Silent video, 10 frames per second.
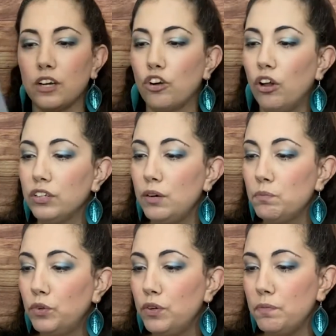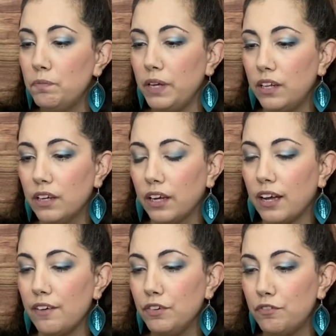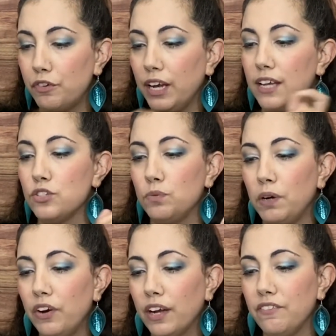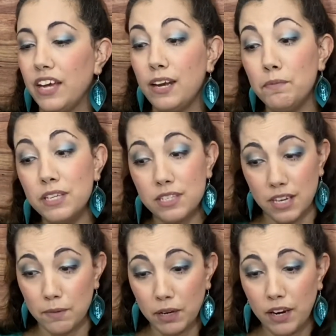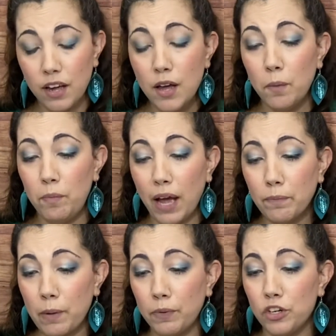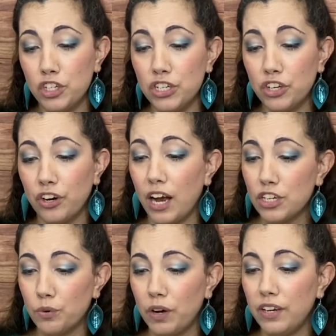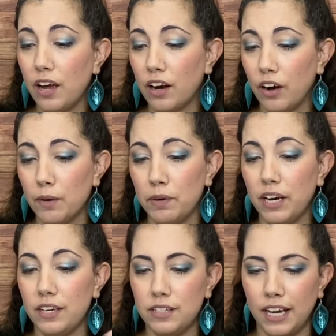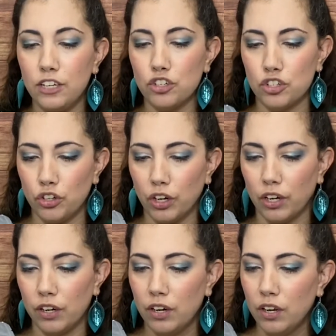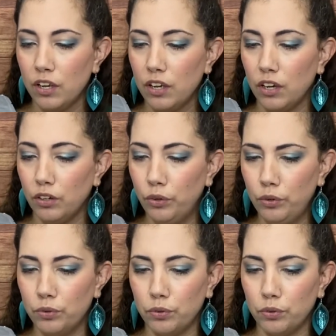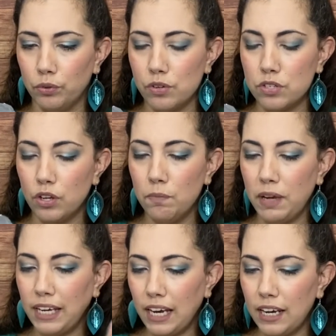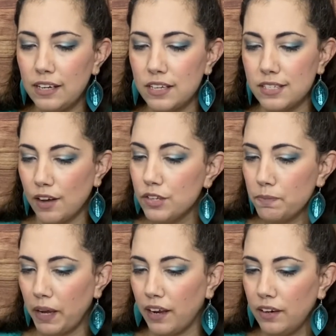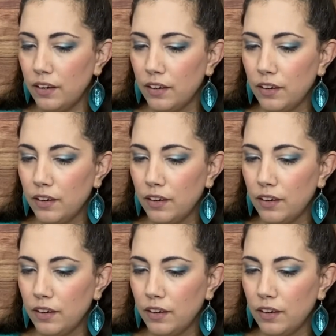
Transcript: golden moon milk, caffeine-free, has turmeric, Vietnamese cinnamon, black pepper, ginger, ashwagandha, cardamom, and date sugar. Ooh, so you make it in the saucepan.